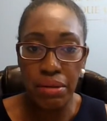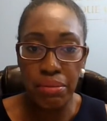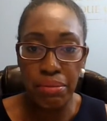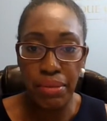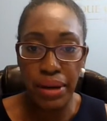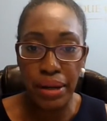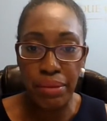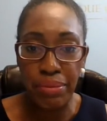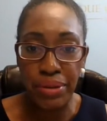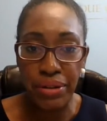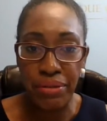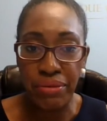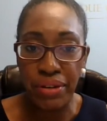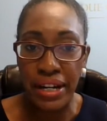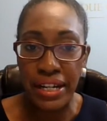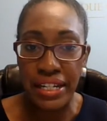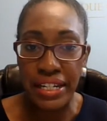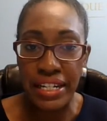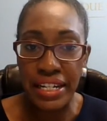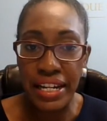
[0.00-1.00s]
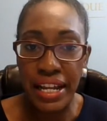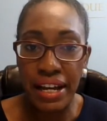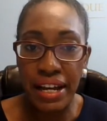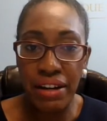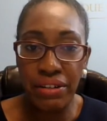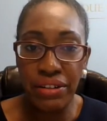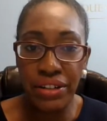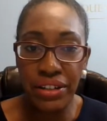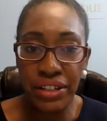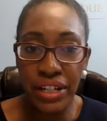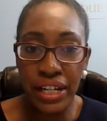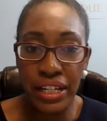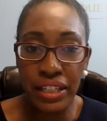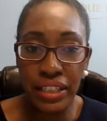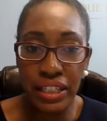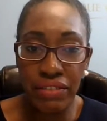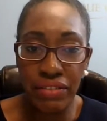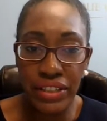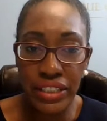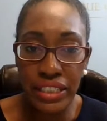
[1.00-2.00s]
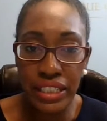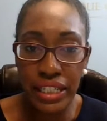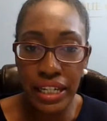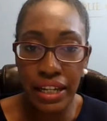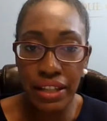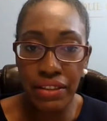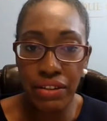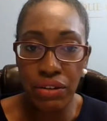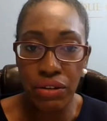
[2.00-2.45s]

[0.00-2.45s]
maybe right now you're not living together,